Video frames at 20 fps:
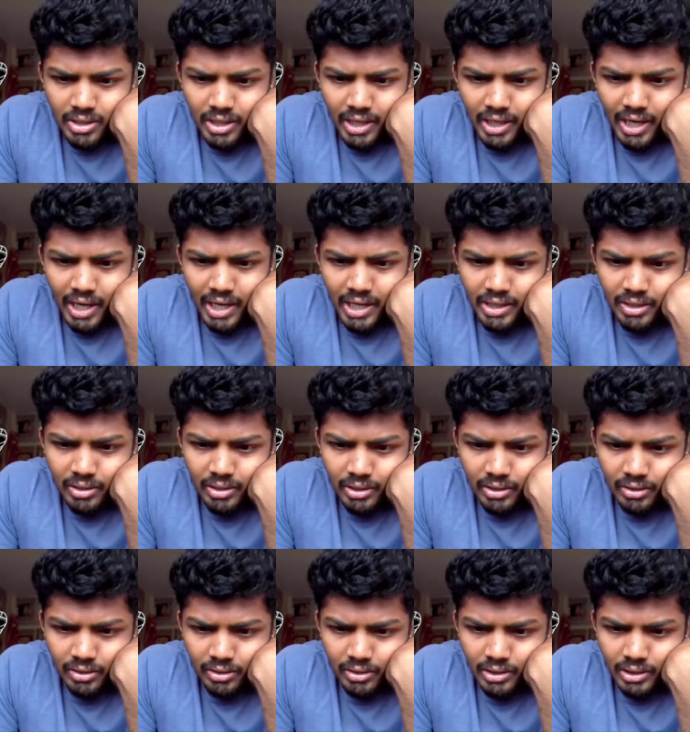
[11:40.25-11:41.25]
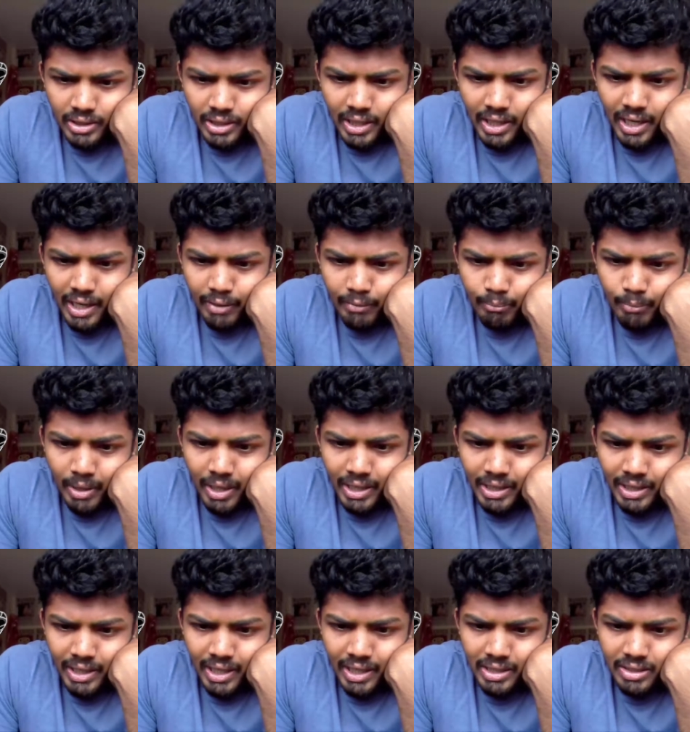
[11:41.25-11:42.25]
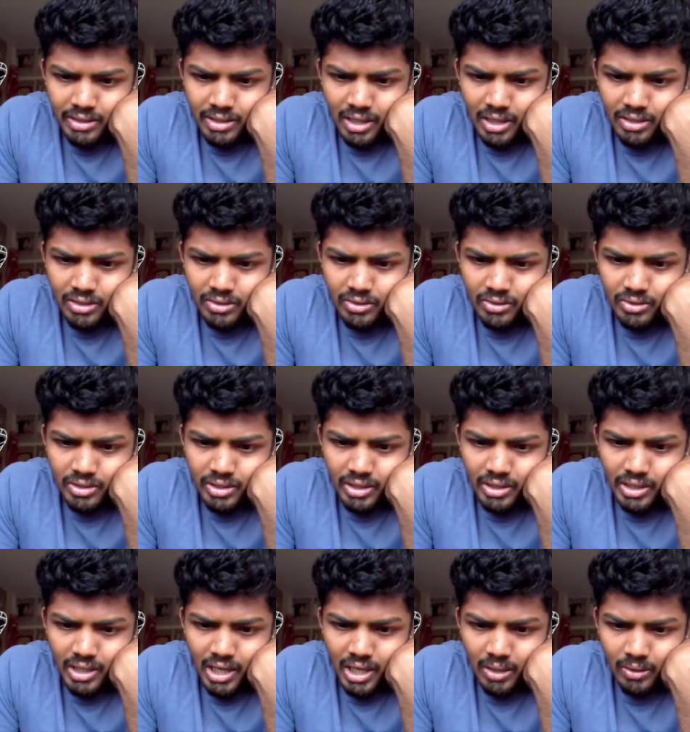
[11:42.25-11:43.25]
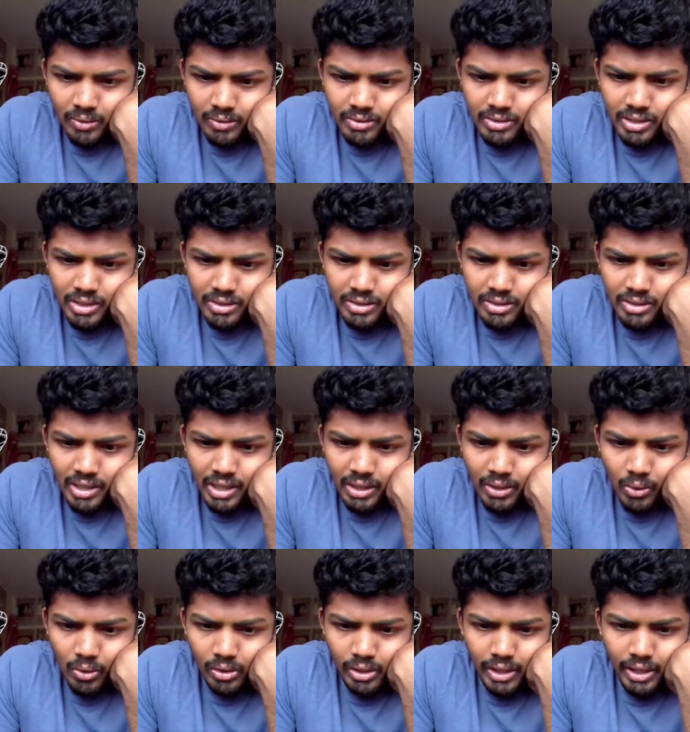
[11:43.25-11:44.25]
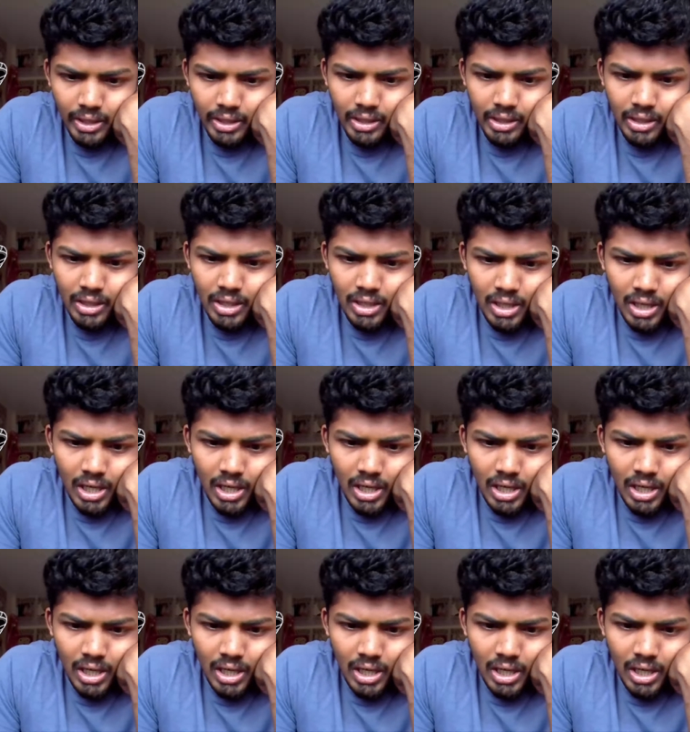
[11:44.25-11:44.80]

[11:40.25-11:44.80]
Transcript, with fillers: They had they have barely had a chance to sit down since they got here.